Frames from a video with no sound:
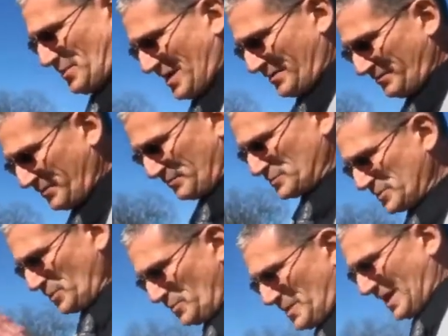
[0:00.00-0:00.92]
you have
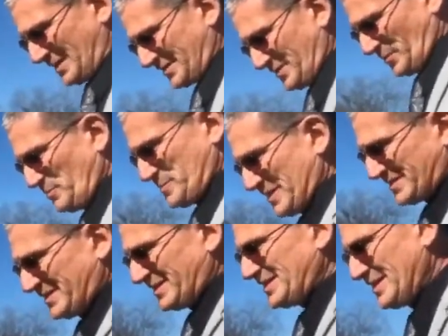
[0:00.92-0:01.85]
your right to your
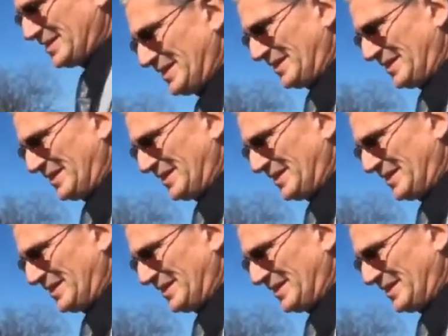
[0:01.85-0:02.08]
opinion.